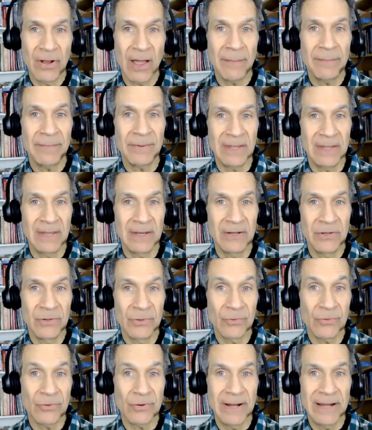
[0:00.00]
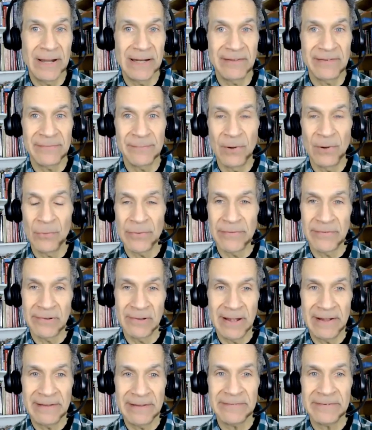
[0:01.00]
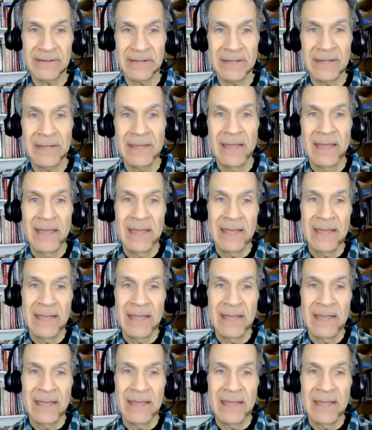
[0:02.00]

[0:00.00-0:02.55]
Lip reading: up in Ukraine and spoke with Zelensky,